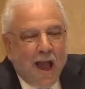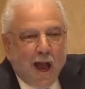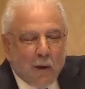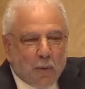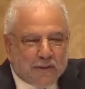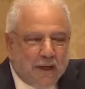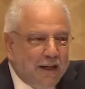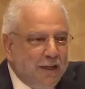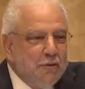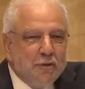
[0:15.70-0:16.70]
I was
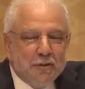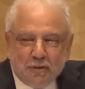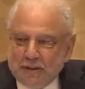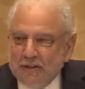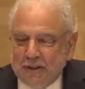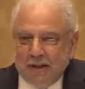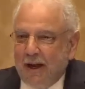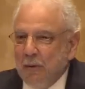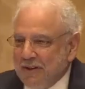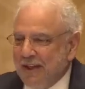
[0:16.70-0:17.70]
not introduced, this,
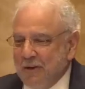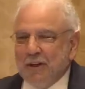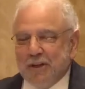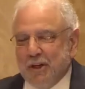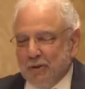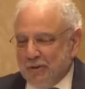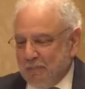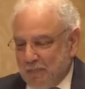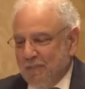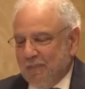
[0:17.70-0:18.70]
I was, you didn't hear
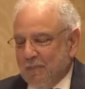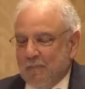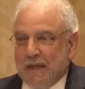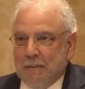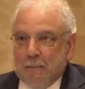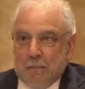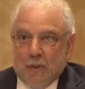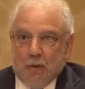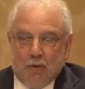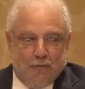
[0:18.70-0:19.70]
me
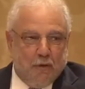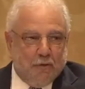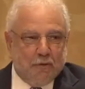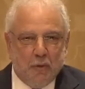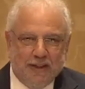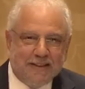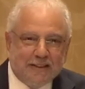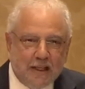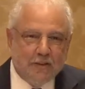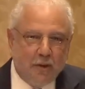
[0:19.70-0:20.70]
being referred to as a
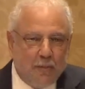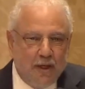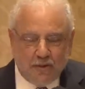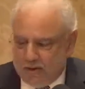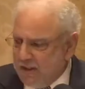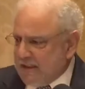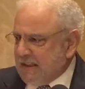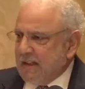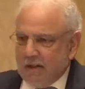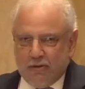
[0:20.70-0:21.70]
dental patient. This is
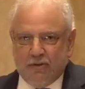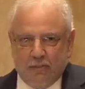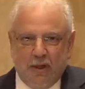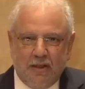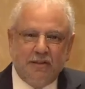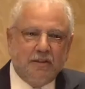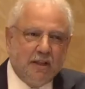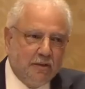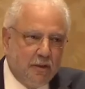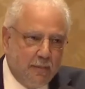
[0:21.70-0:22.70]
Doctor Sabat, he's a
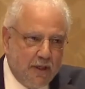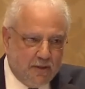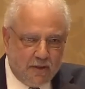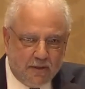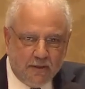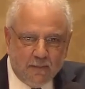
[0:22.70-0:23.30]
dental patient.